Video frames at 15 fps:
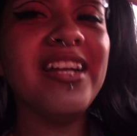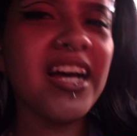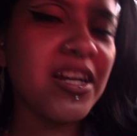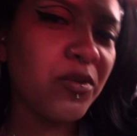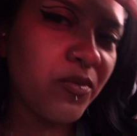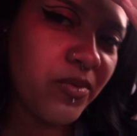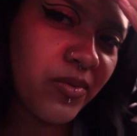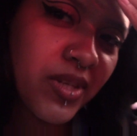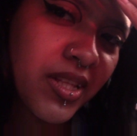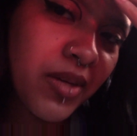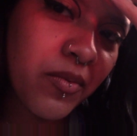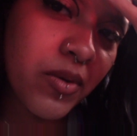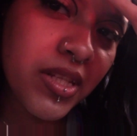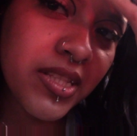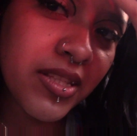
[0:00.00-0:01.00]
I really
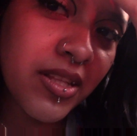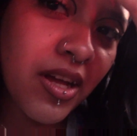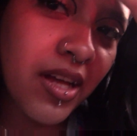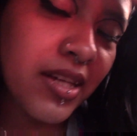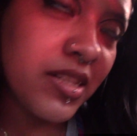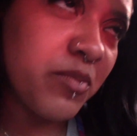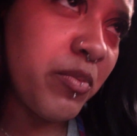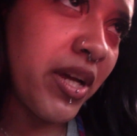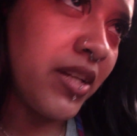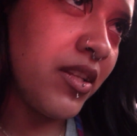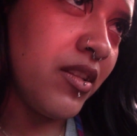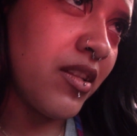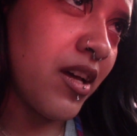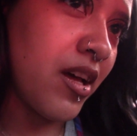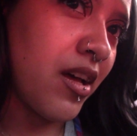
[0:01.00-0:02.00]
was not
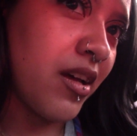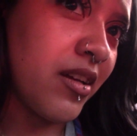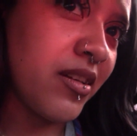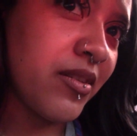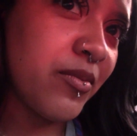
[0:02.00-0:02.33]
expecting that.